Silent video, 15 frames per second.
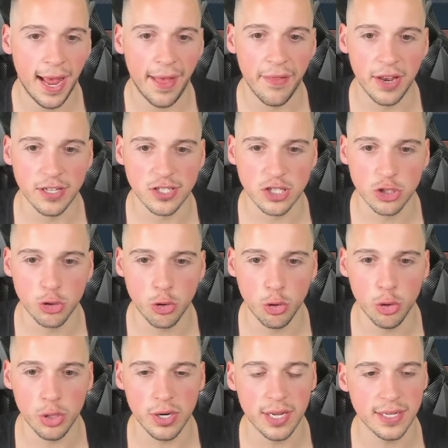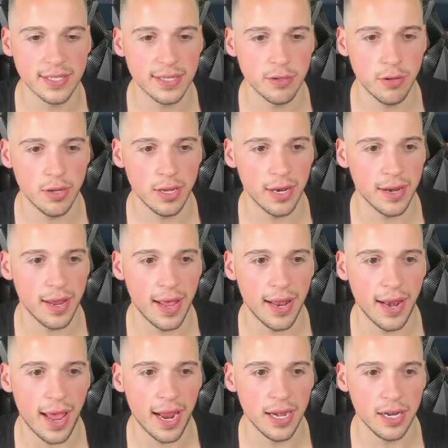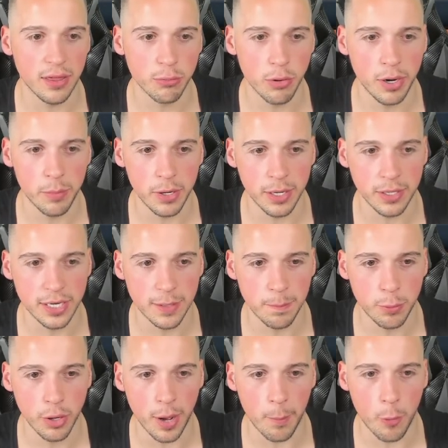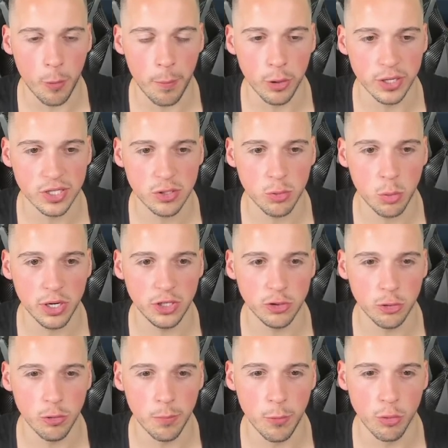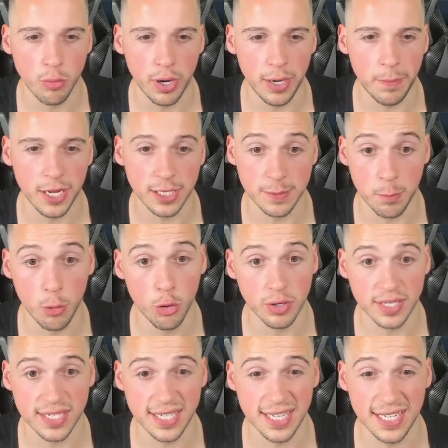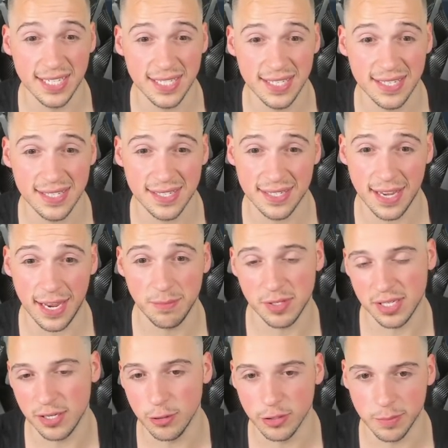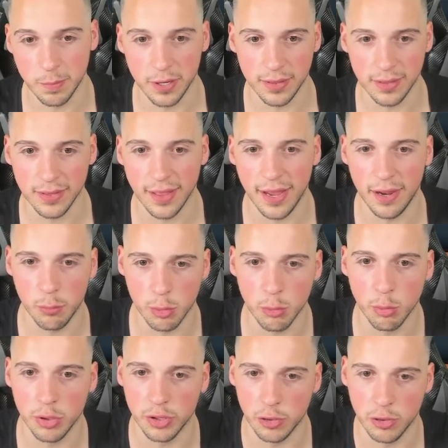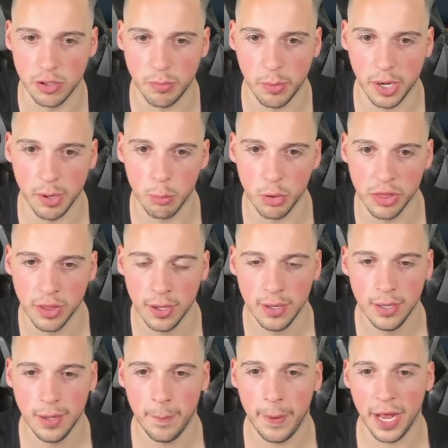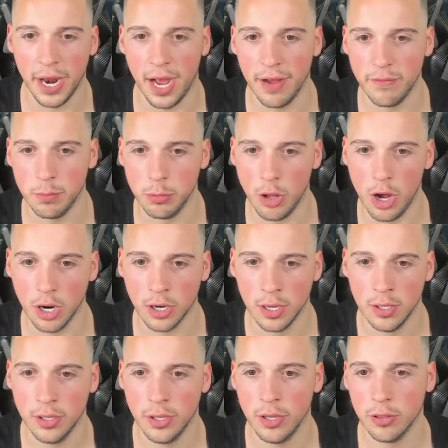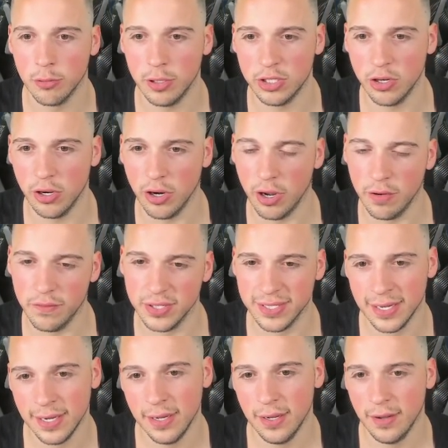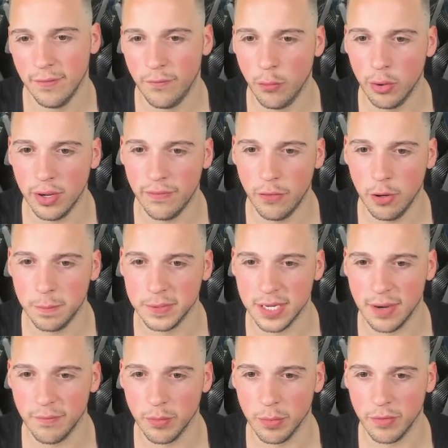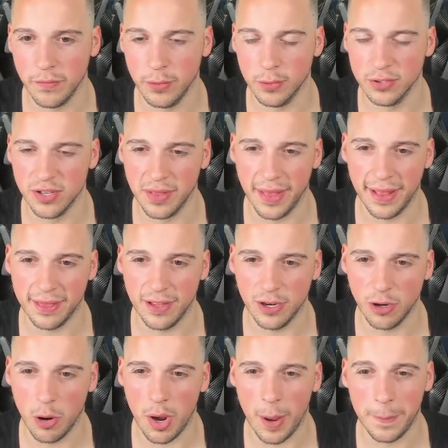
And then Scoot, still at an 83, but he did put up more points, 22 more rebounds, more assists, same steals, but they were really good to begin with. About half a block, 3 turnovers, 44% from the field, so that didn't go